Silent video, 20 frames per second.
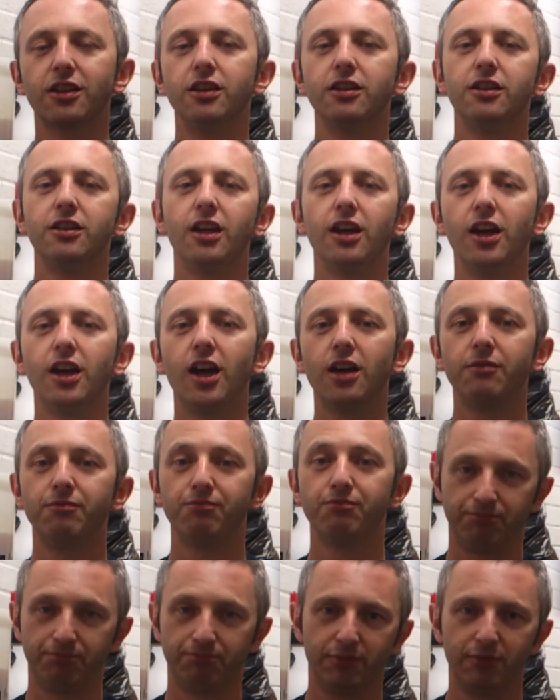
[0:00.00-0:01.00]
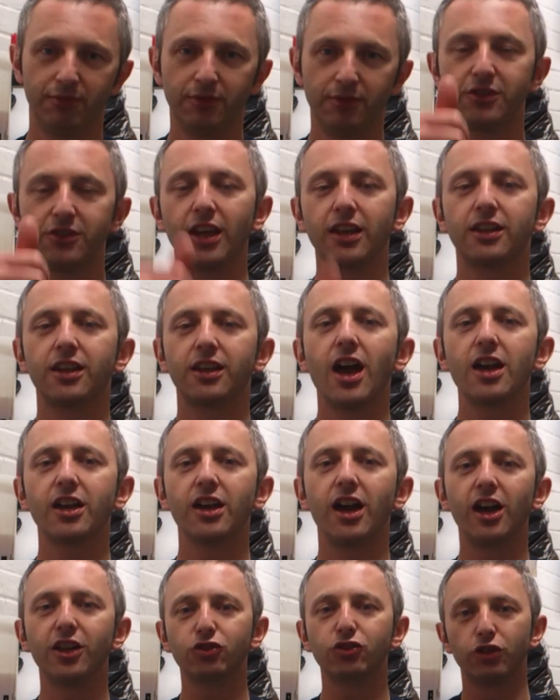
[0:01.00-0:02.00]
and take care
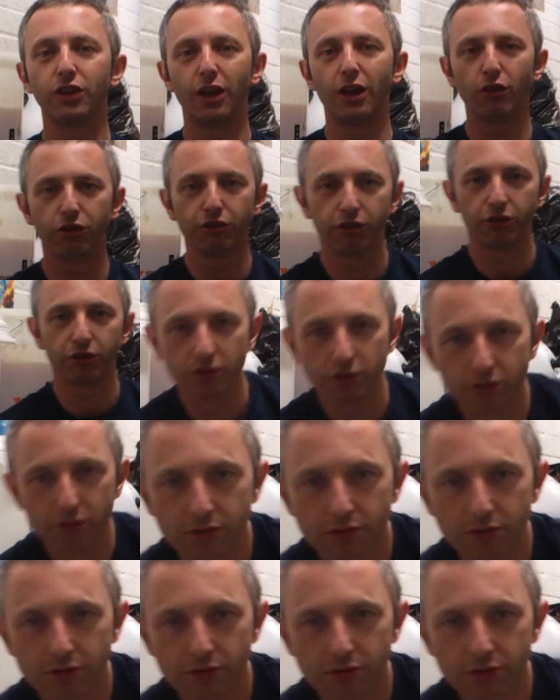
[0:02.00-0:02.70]
guys, good health.